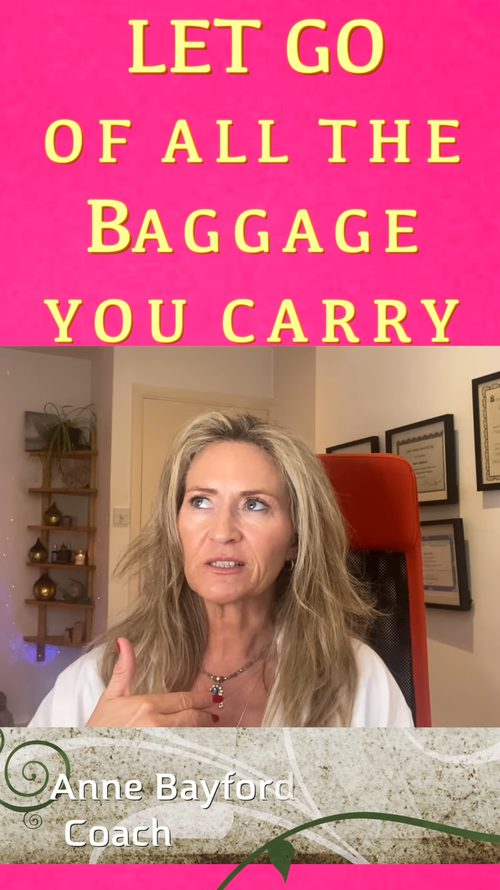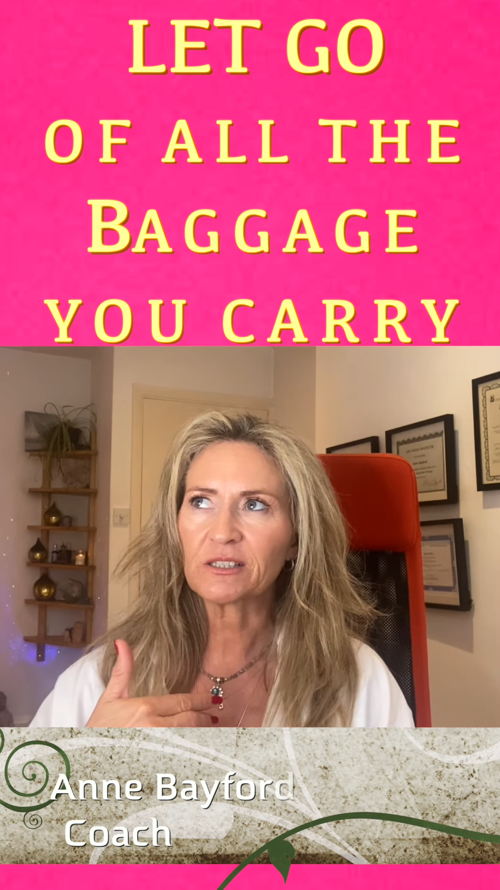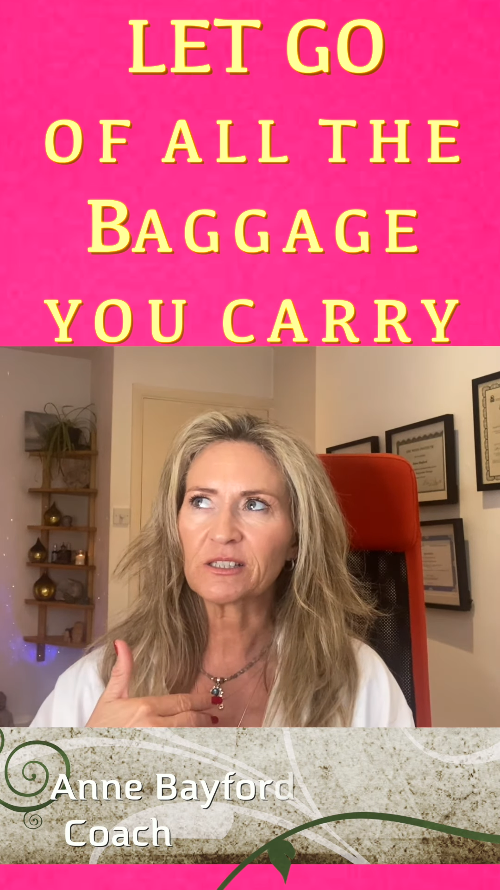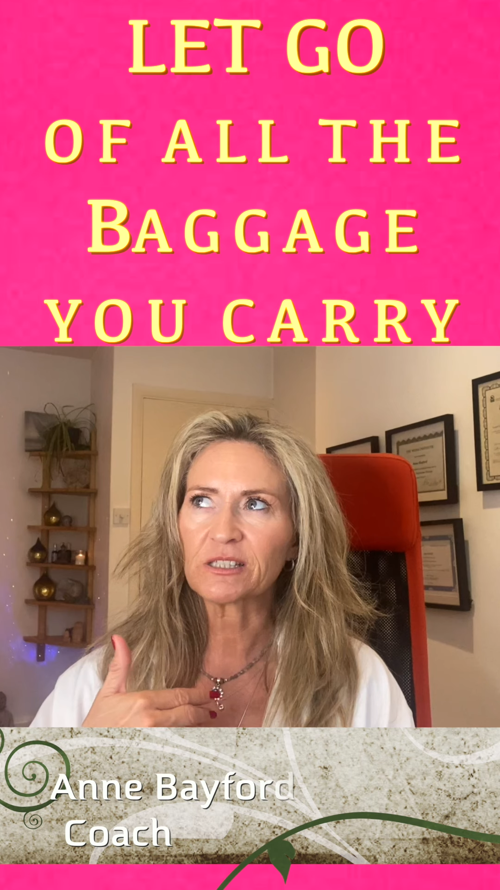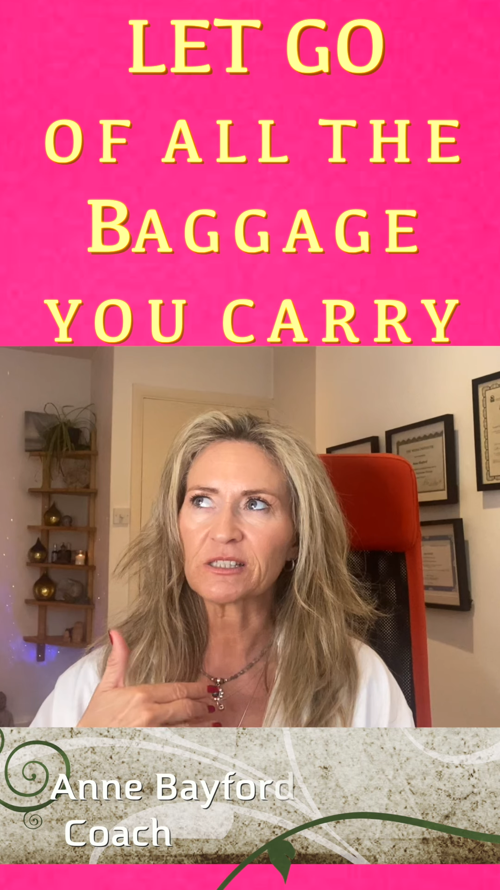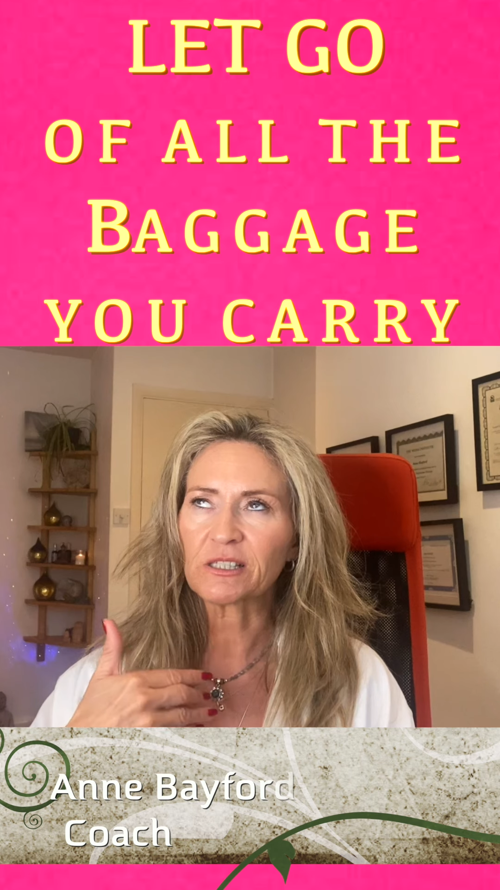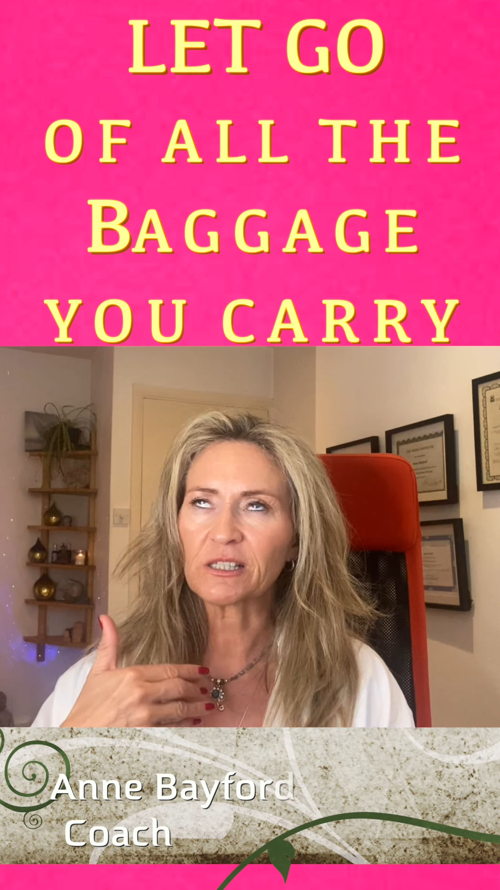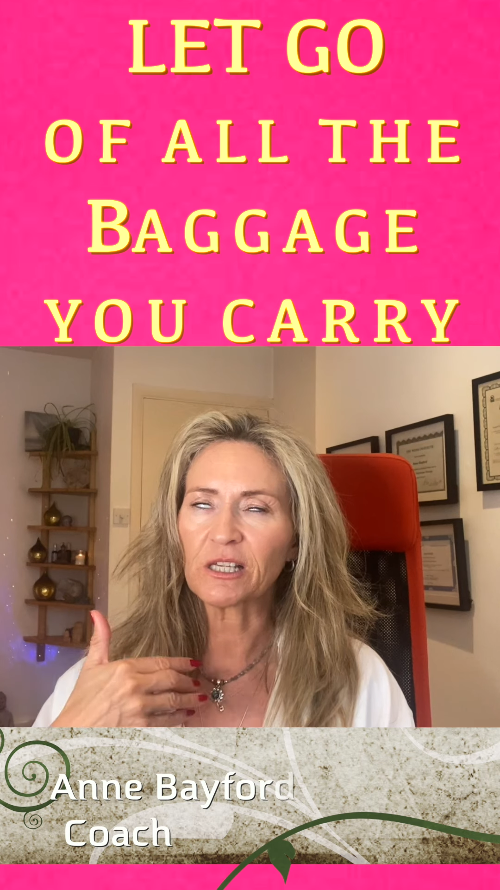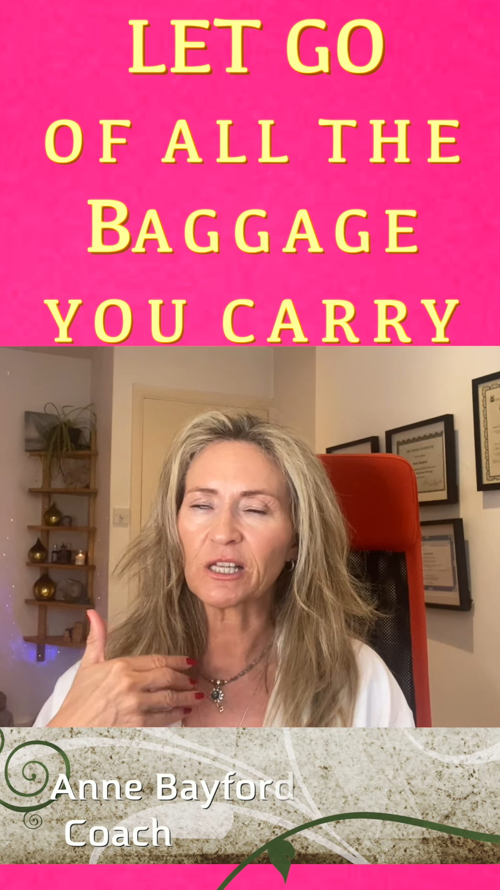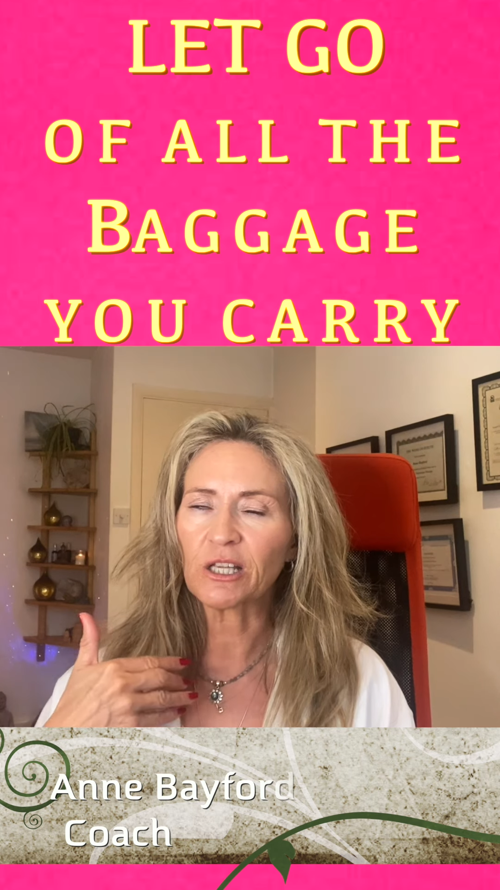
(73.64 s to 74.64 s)
just
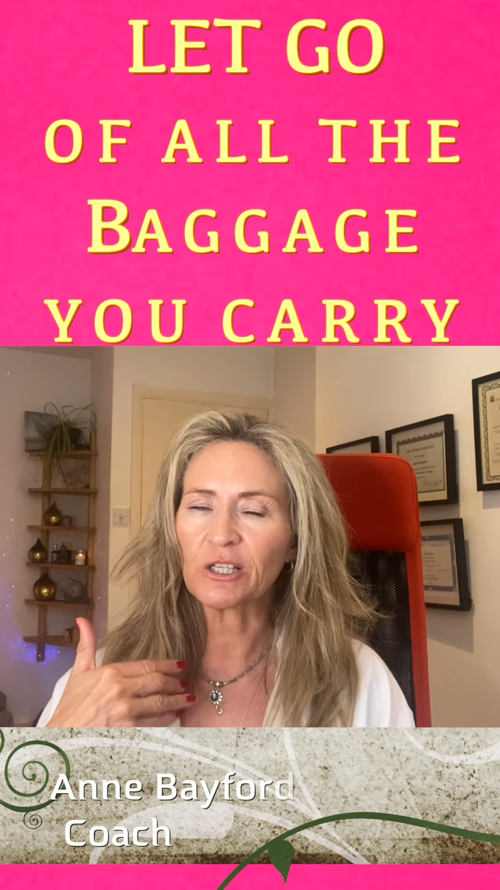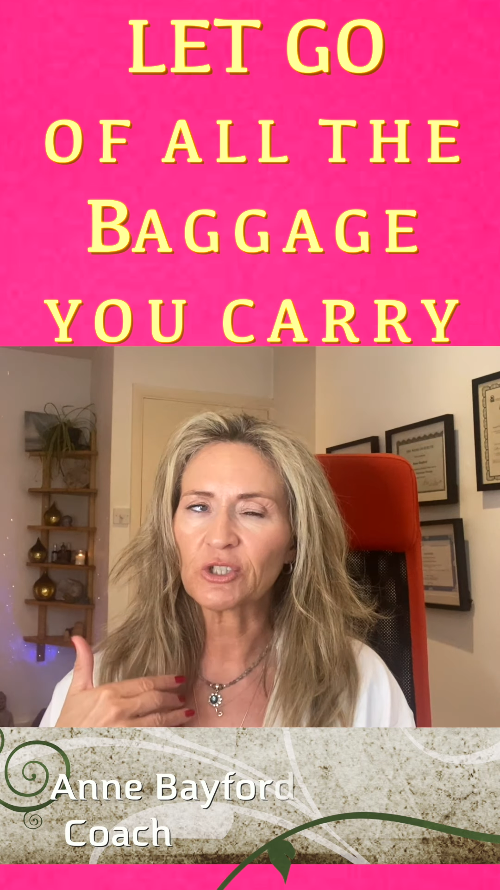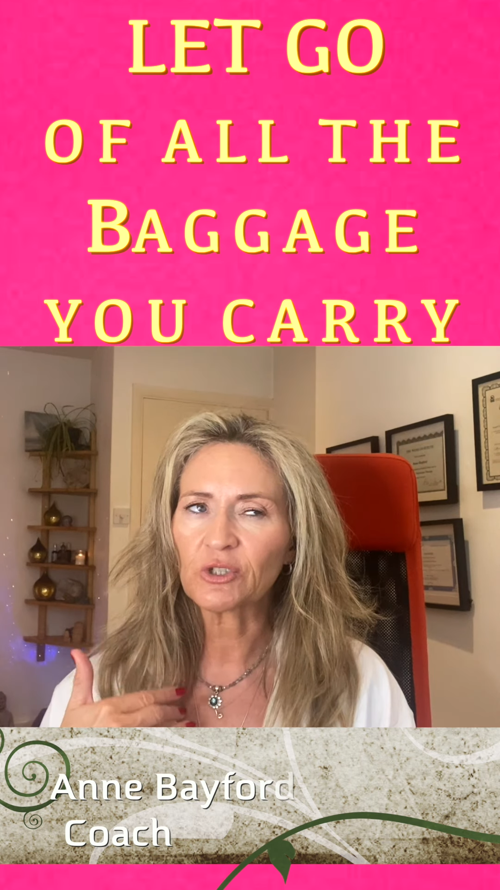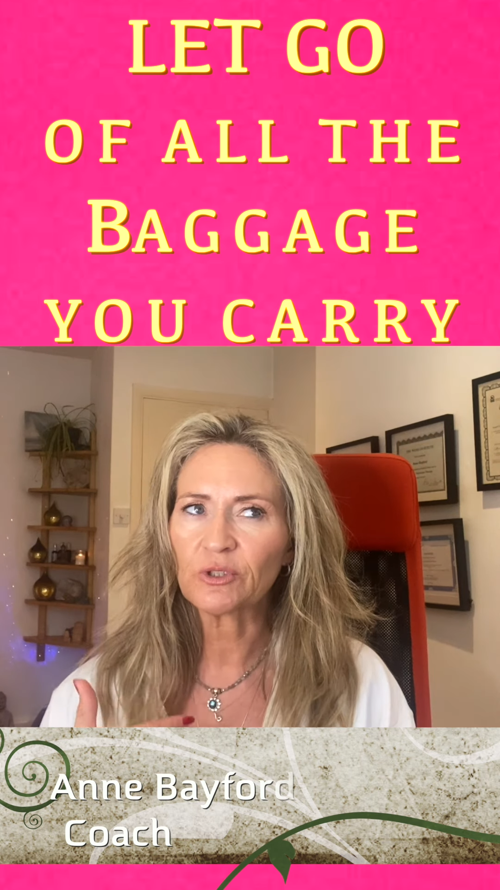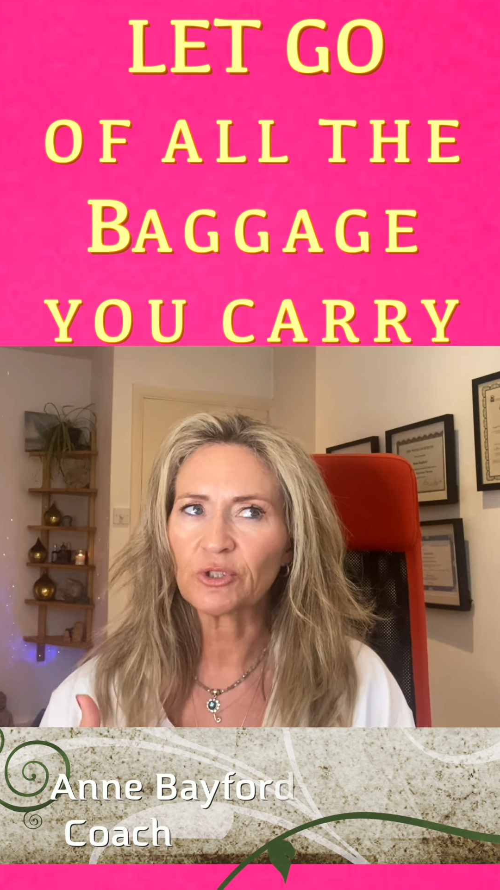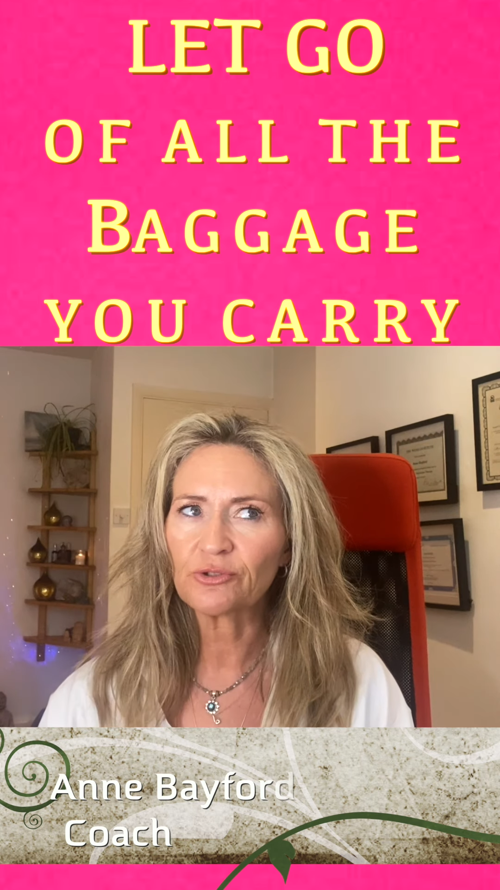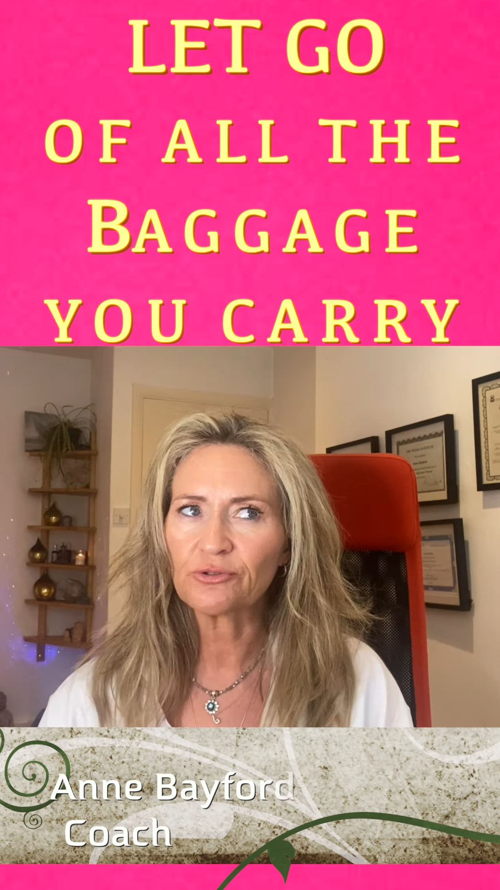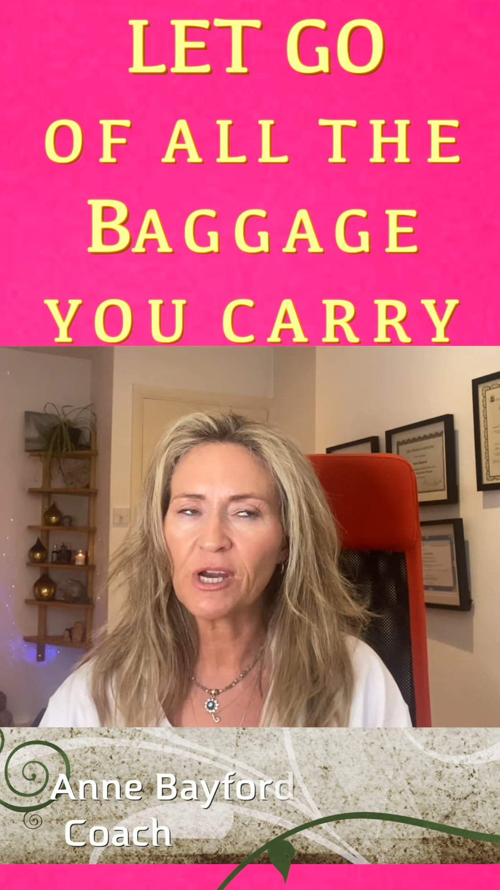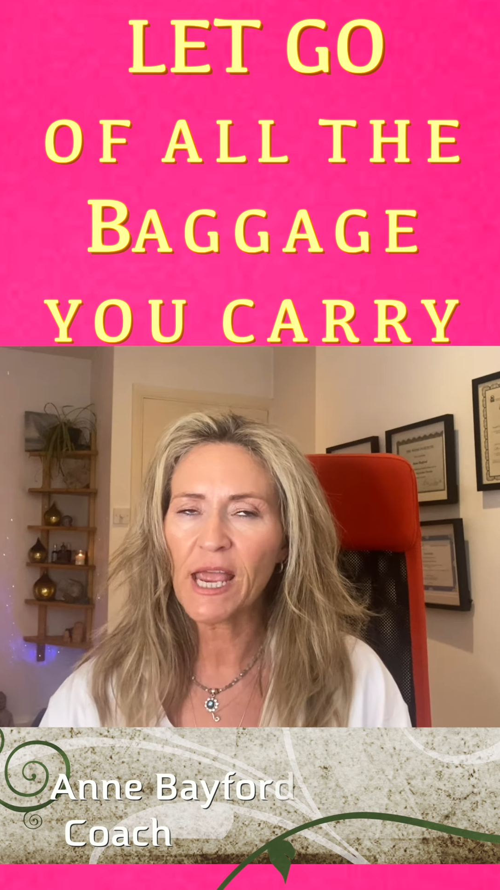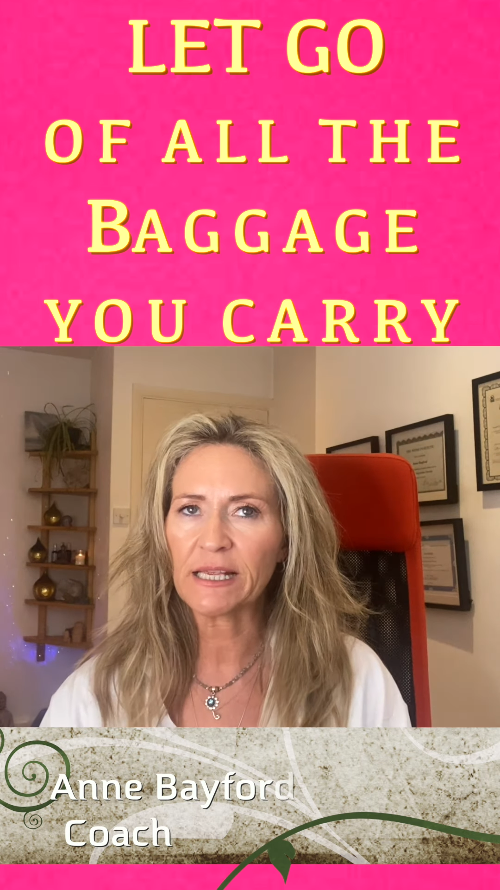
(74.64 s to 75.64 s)
to, to
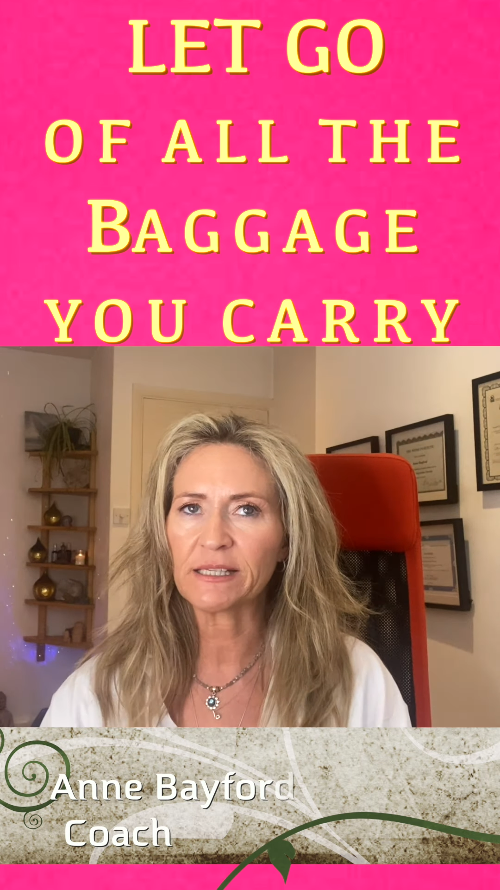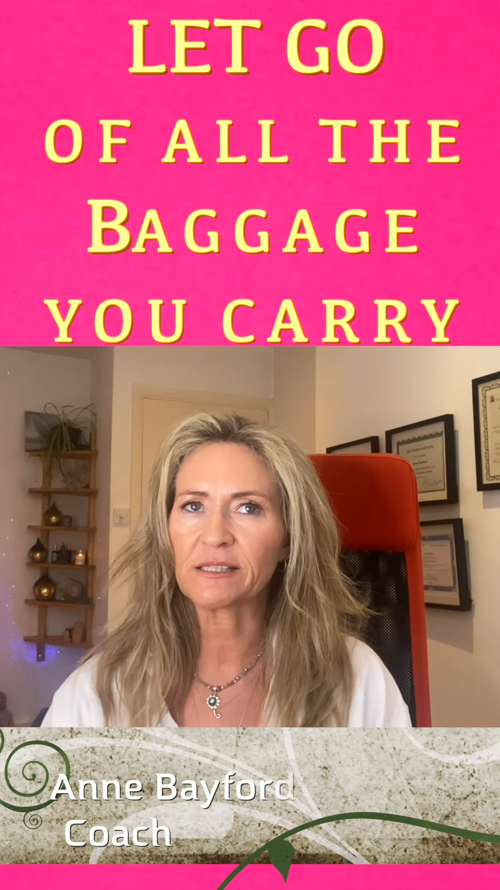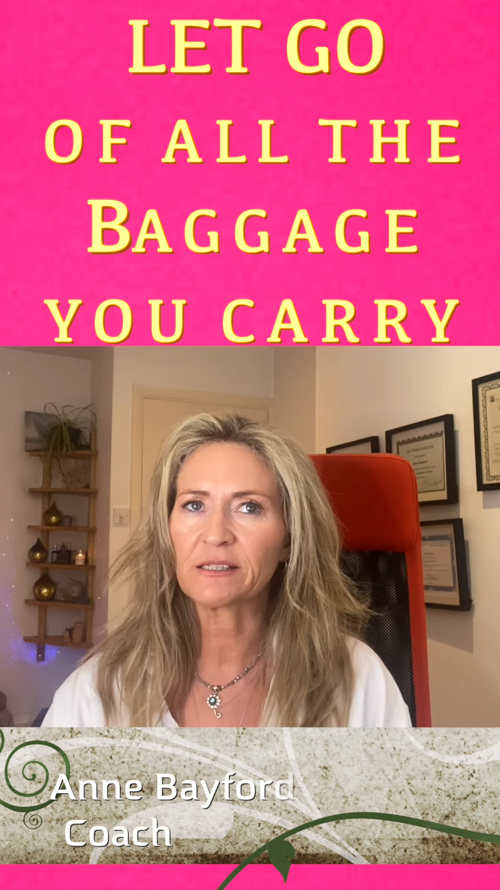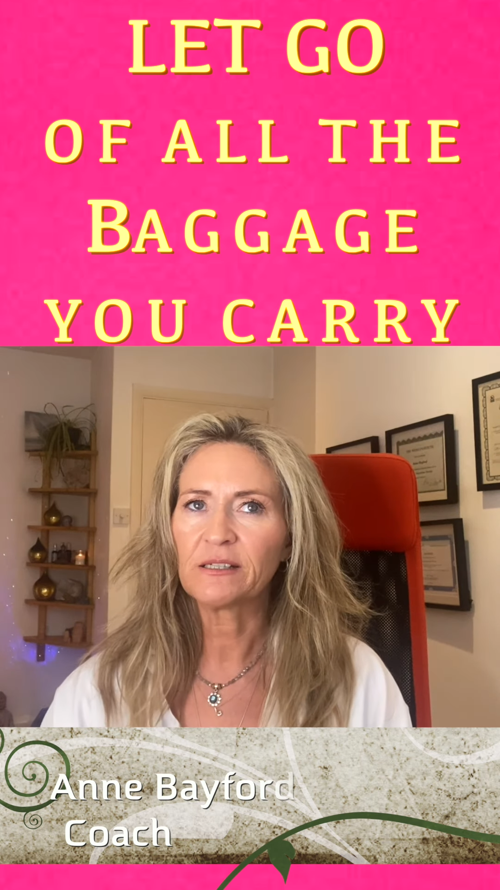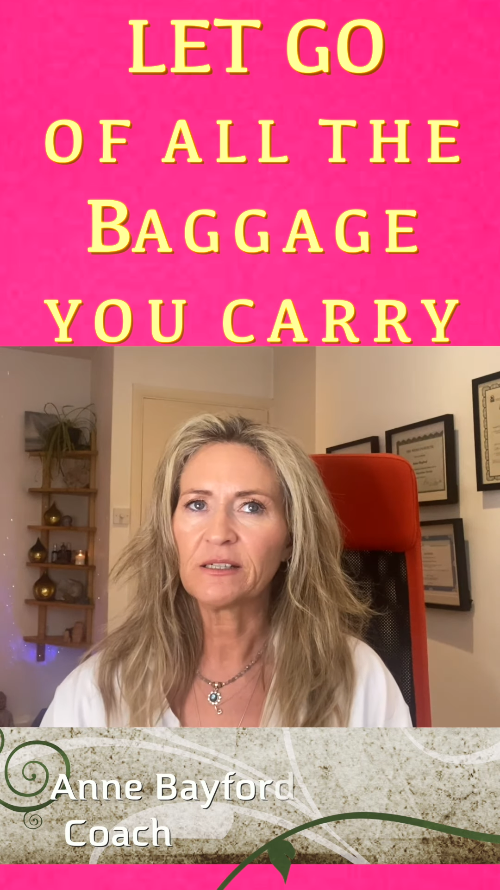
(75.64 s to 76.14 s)
address